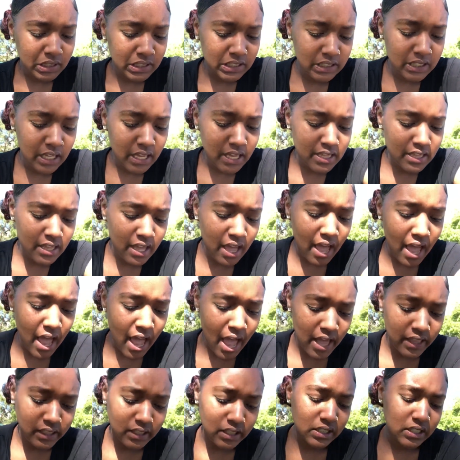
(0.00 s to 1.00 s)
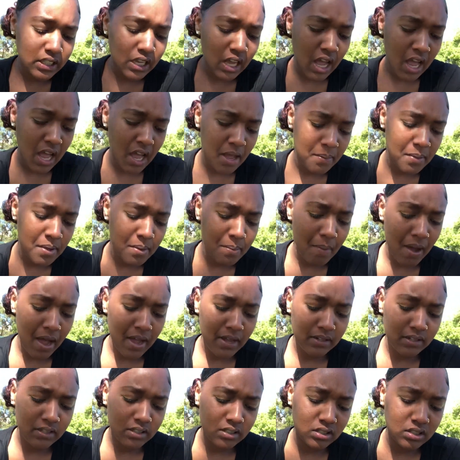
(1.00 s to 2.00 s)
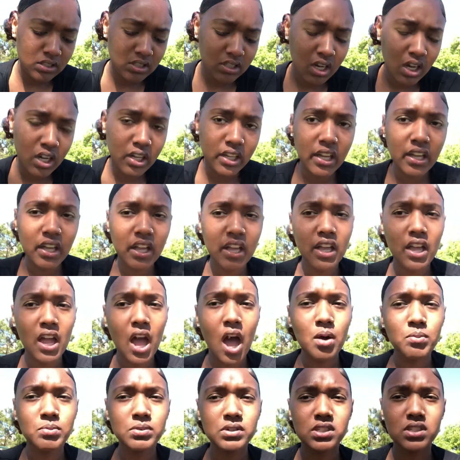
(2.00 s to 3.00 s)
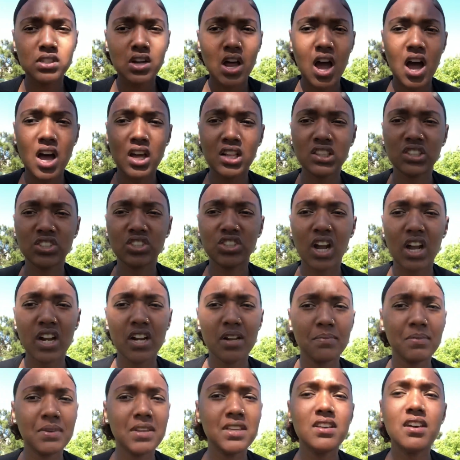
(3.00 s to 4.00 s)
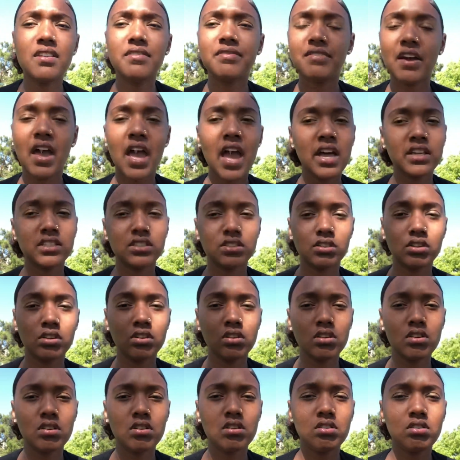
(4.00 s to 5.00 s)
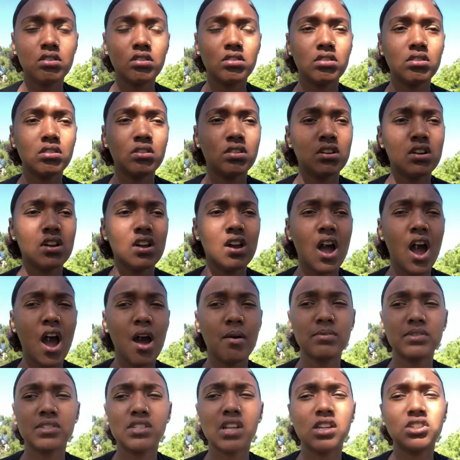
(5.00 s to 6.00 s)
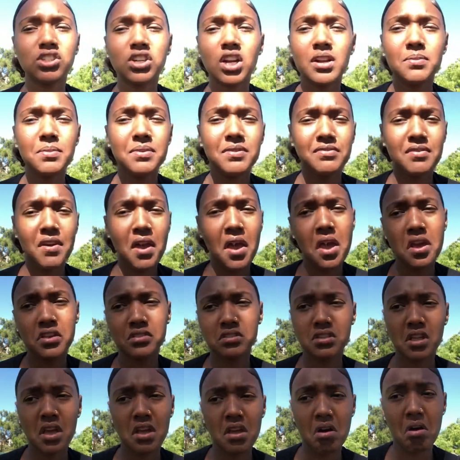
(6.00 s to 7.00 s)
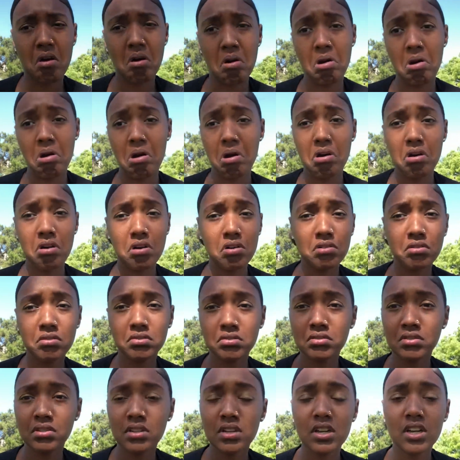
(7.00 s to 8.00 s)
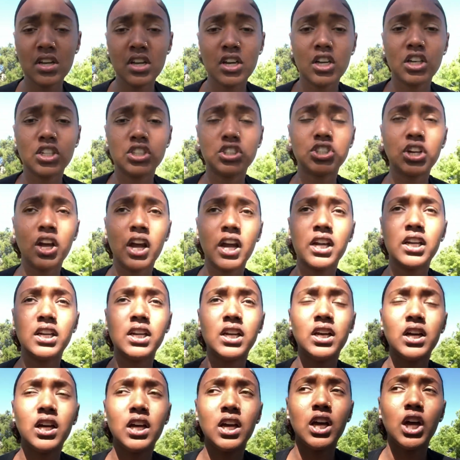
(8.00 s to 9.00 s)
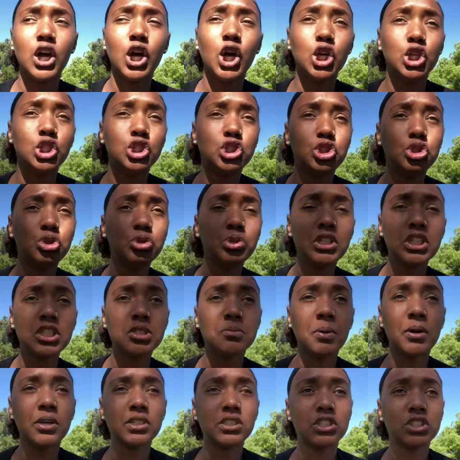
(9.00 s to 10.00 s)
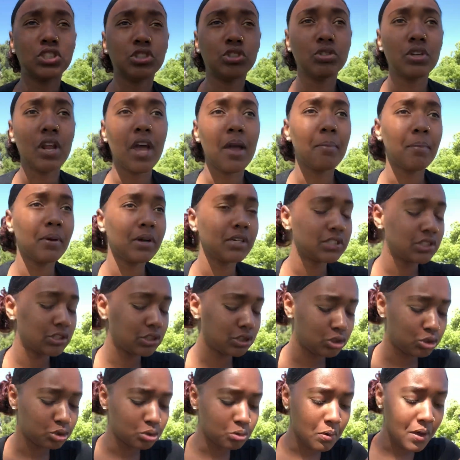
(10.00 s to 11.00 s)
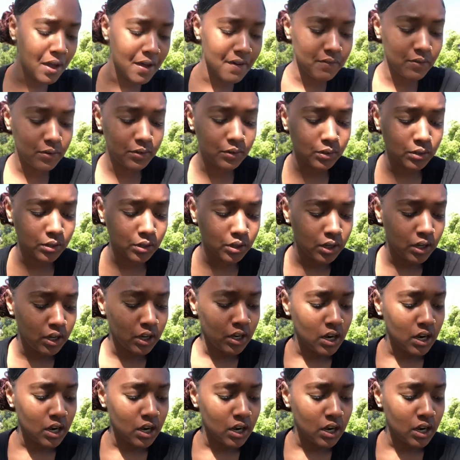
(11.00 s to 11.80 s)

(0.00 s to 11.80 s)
say that at the time in my I was not trying to be a fast girl. I was not trying to be fast at all. Trying to do this person, do that person, do whoever